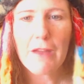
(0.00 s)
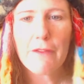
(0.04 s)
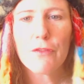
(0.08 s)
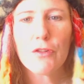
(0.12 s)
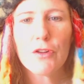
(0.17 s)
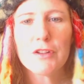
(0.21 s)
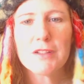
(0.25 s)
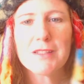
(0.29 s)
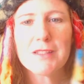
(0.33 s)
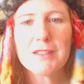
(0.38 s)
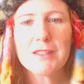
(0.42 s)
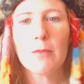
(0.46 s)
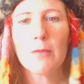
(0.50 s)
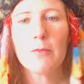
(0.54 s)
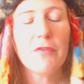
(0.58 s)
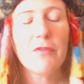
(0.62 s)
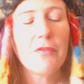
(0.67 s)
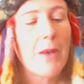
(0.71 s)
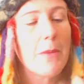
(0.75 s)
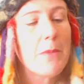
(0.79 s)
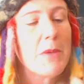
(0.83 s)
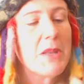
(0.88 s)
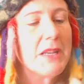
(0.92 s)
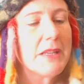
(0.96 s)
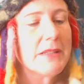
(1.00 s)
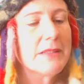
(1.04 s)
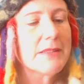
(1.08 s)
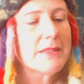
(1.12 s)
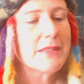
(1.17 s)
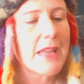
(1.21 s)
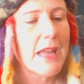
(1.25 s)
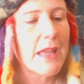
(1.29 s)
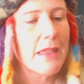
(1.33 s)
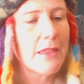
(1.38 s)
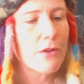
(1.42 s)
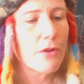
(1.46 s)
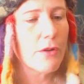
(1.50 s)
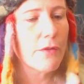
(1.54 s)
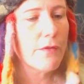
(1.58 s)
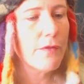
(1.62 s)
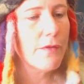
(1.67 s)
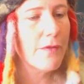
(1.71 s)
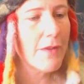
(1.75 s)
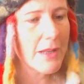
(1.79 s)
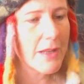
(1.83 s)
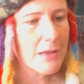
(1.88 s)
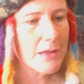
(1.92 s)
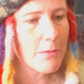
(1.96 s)
I've heard some feminists say they're
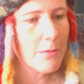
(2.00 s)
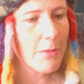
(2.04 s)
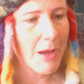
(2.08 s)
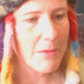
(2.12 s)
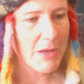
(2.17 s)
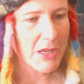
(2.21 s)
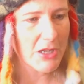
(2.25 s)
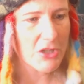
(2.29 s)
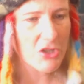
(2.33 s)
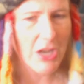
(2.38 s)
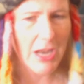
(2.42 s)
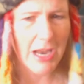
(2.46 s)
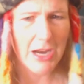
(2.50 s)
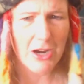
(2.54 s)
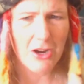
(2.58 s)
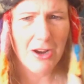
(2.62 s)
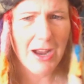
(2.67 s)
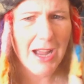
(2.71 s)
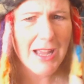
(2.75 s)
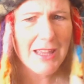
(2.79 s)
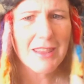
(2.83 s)
offended by Mick Jagger.